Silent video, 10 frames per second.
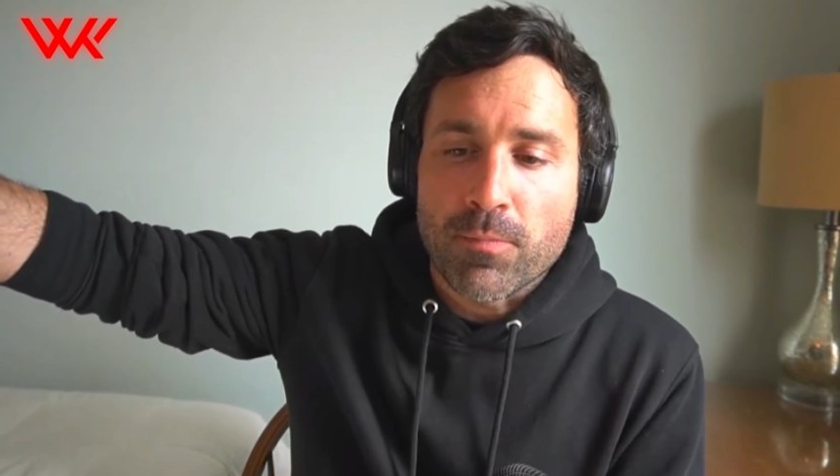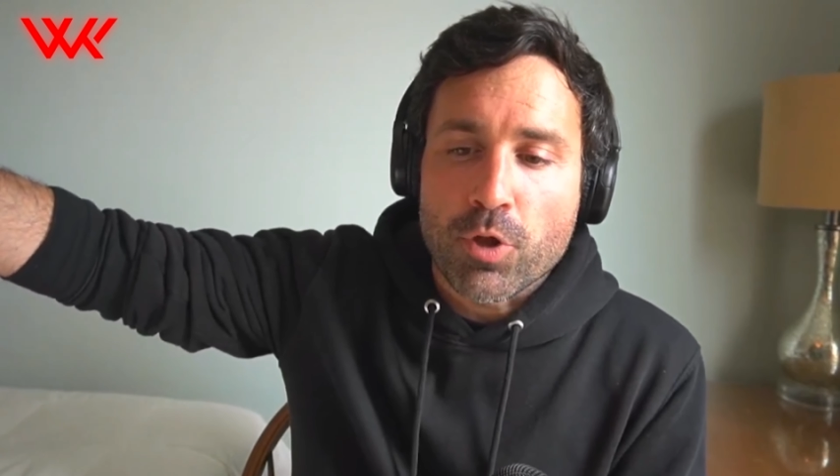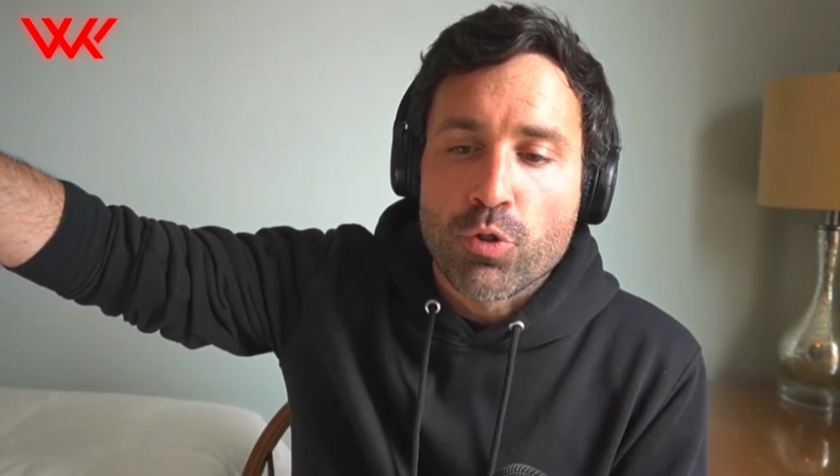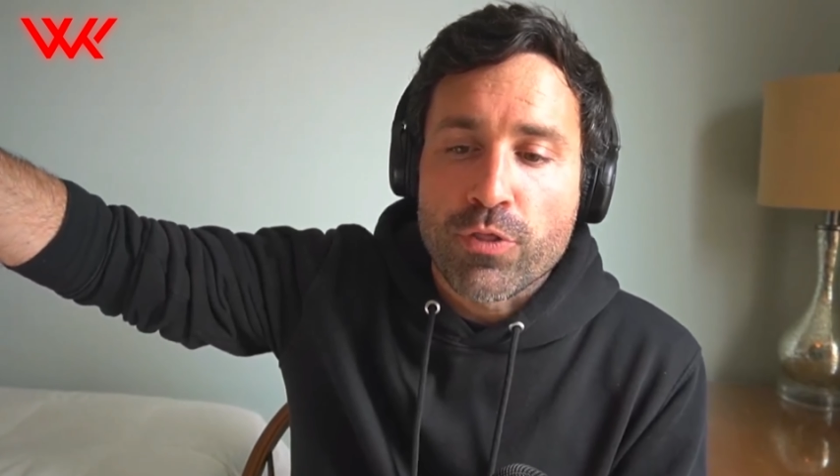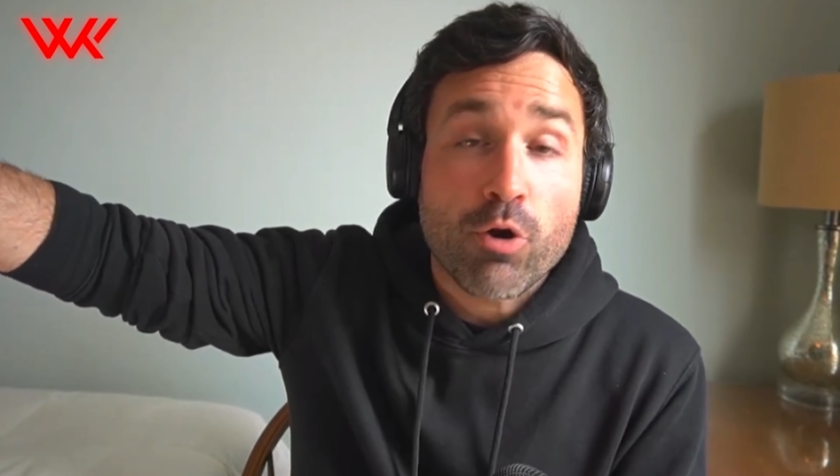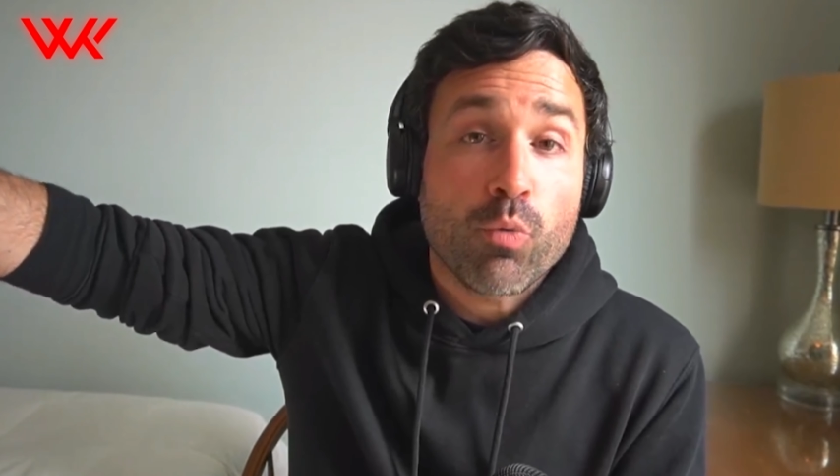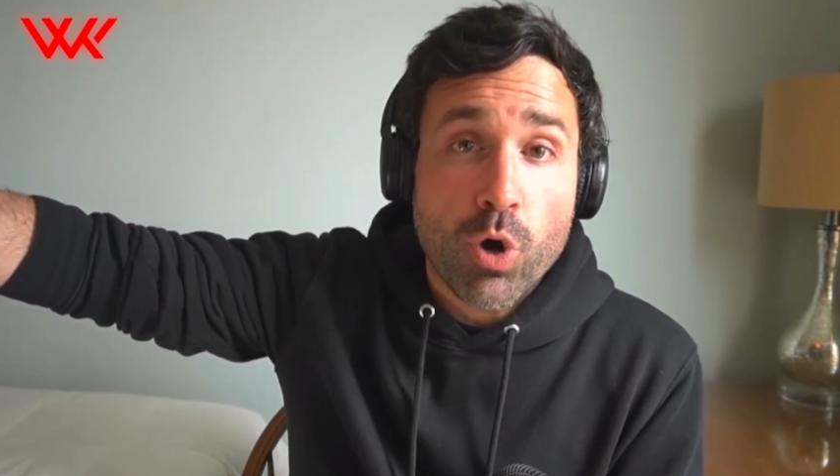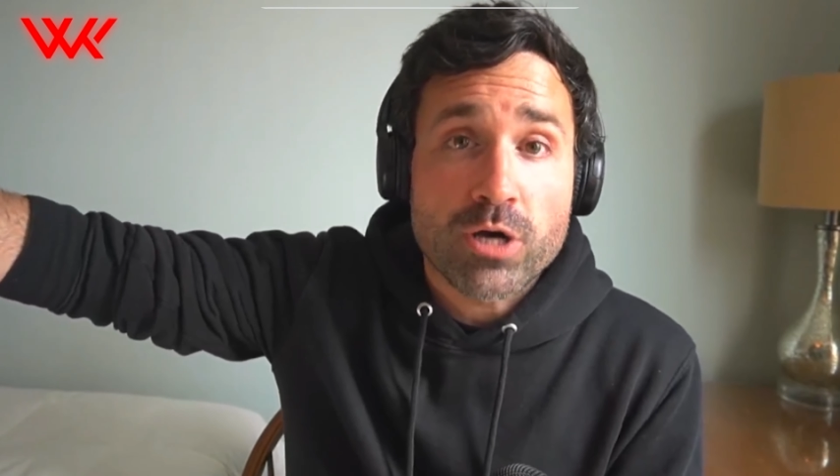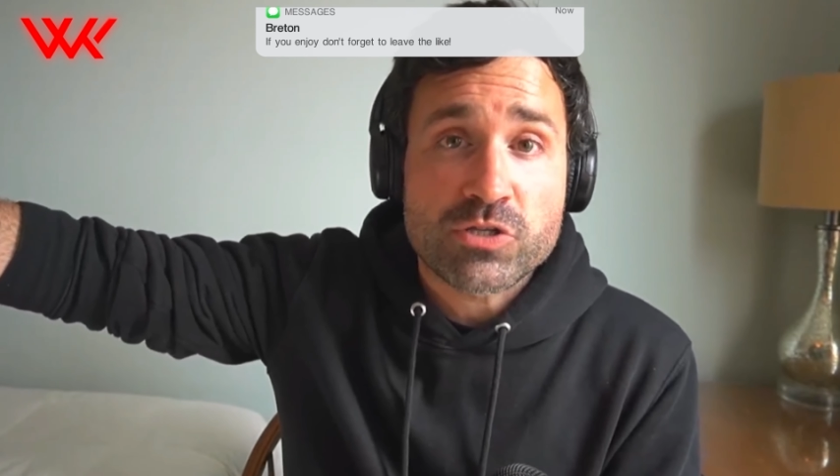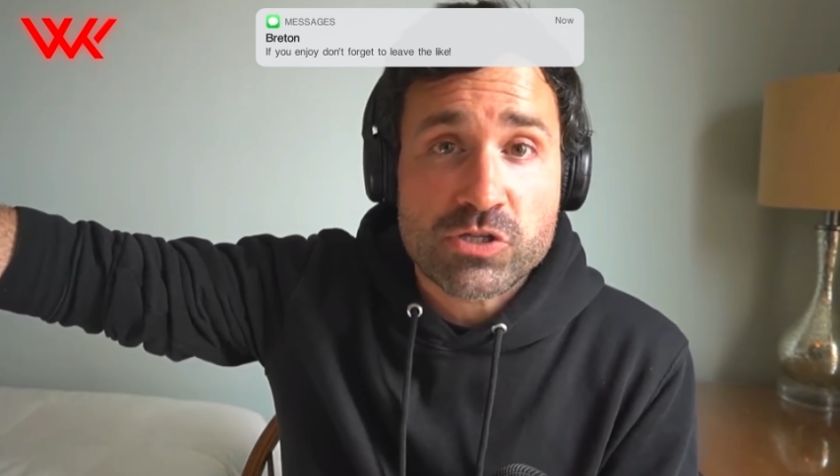There
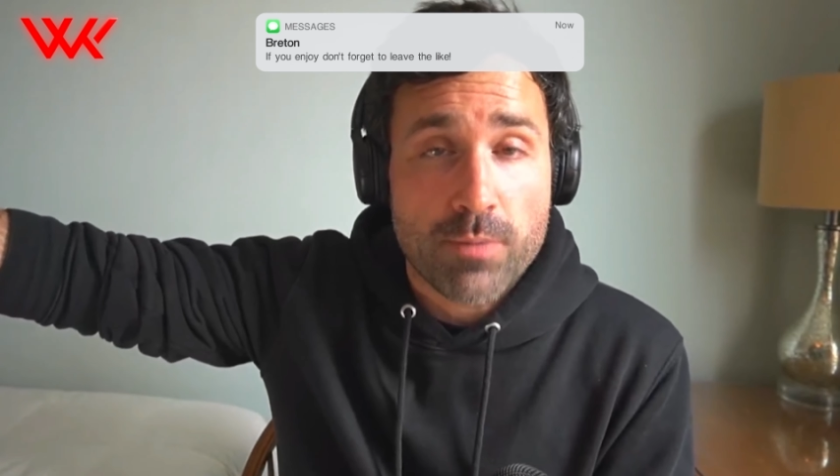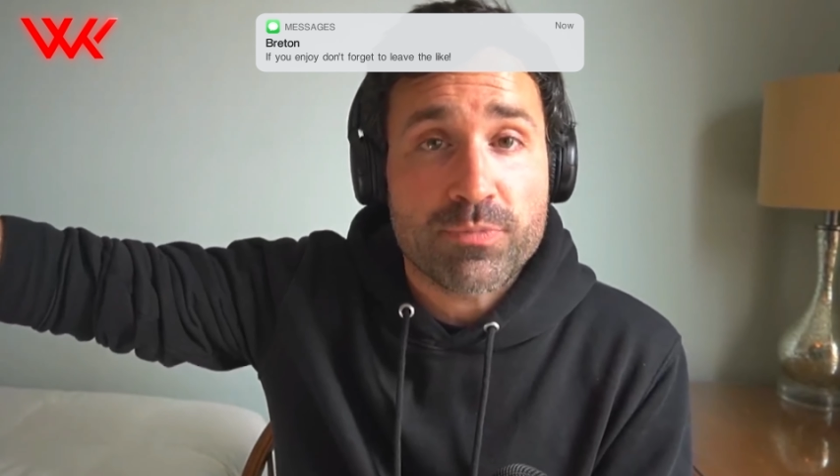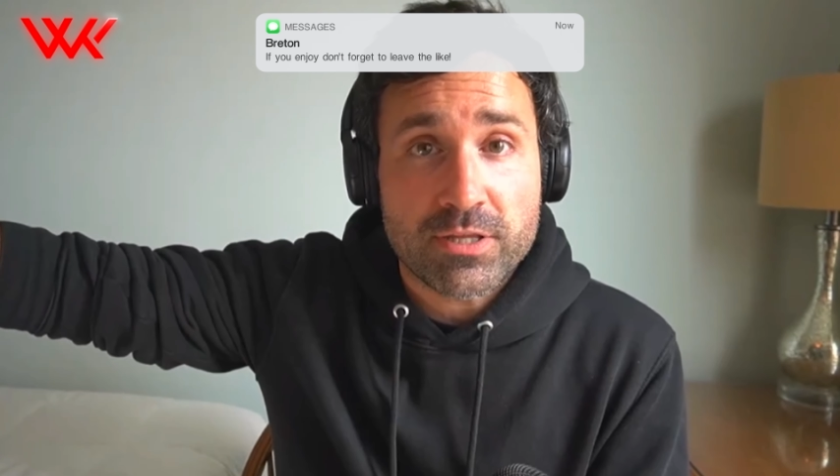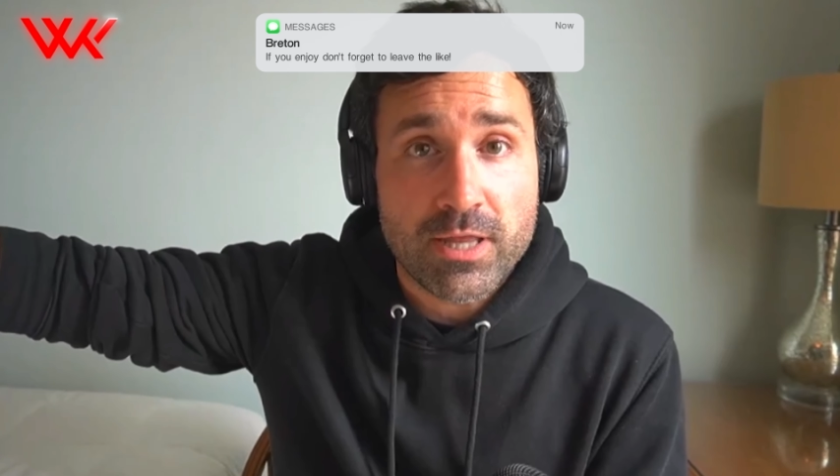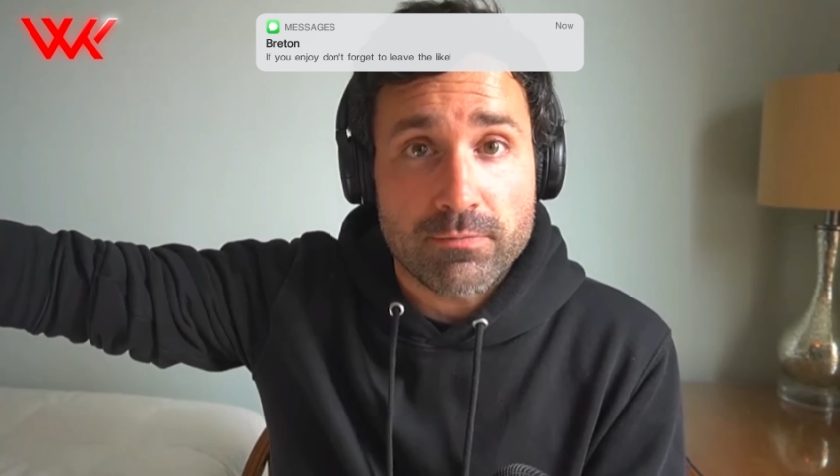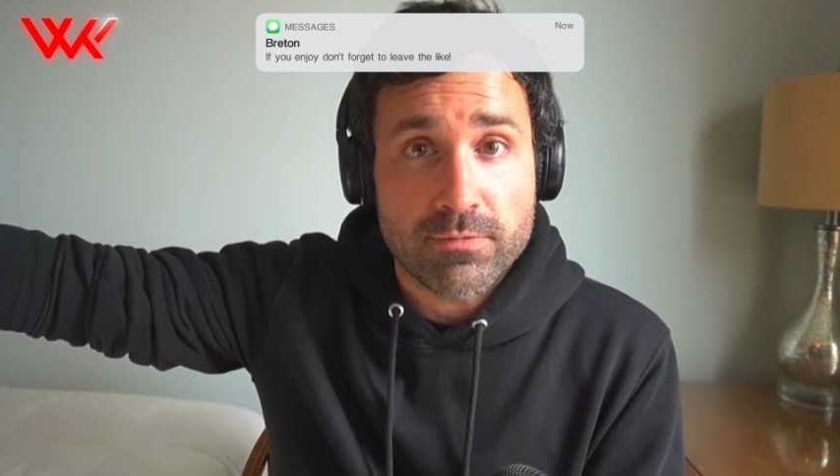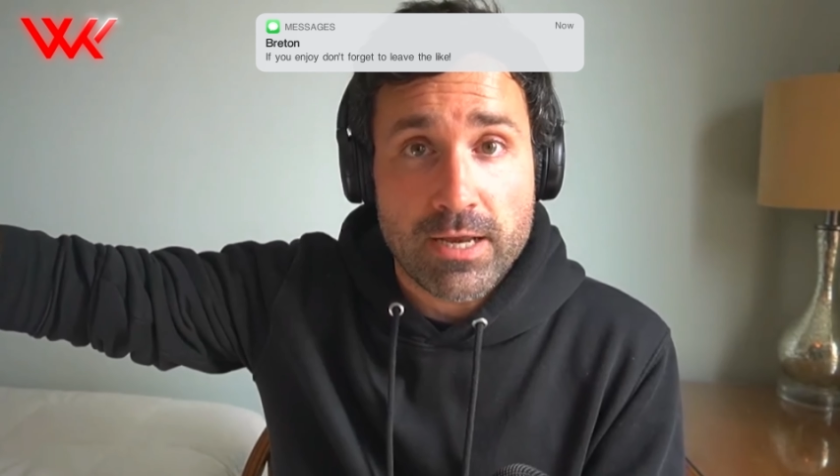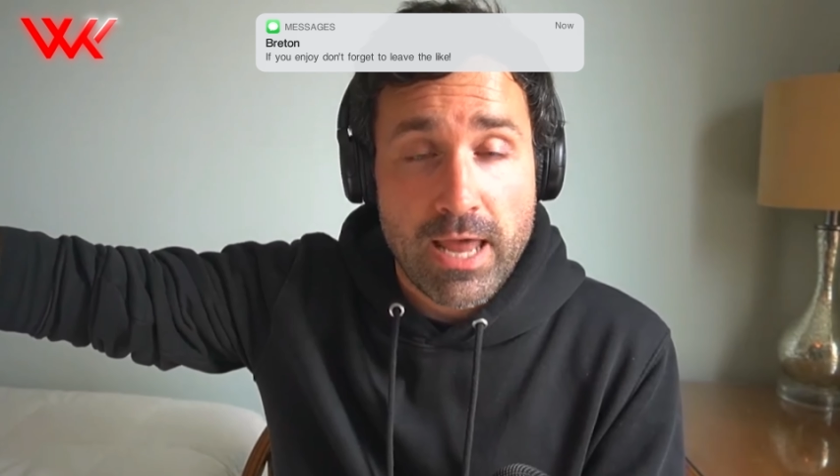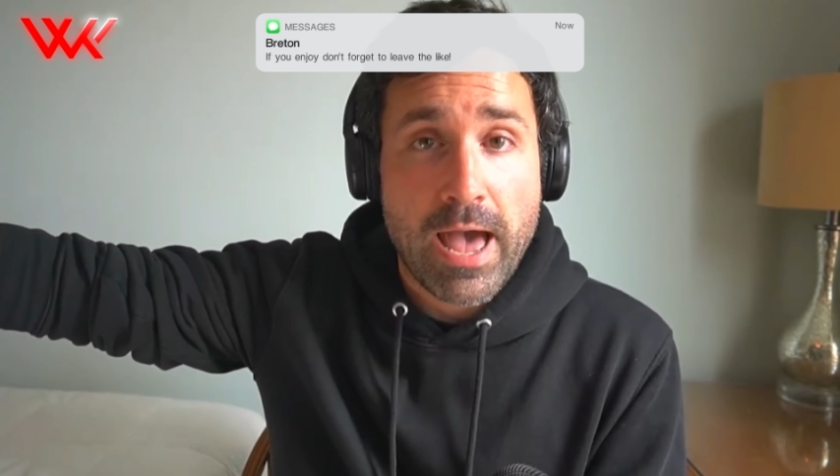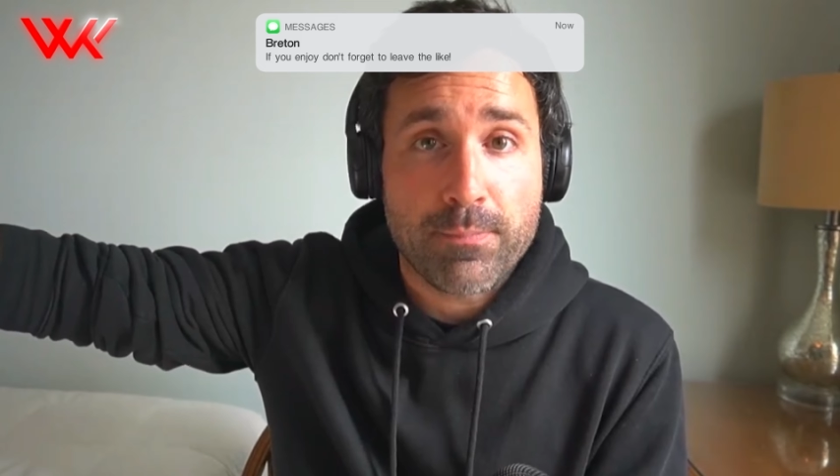was something that
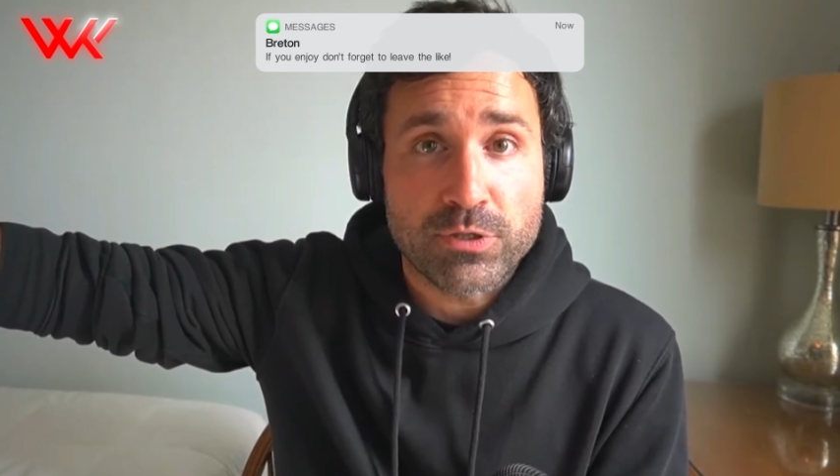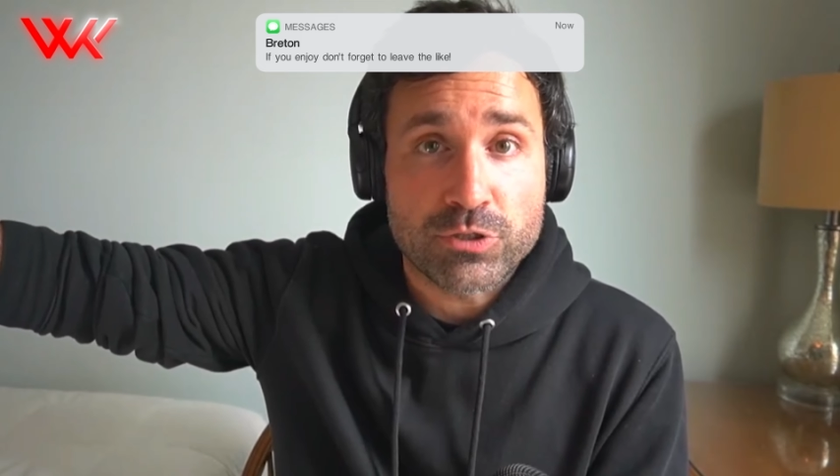happened,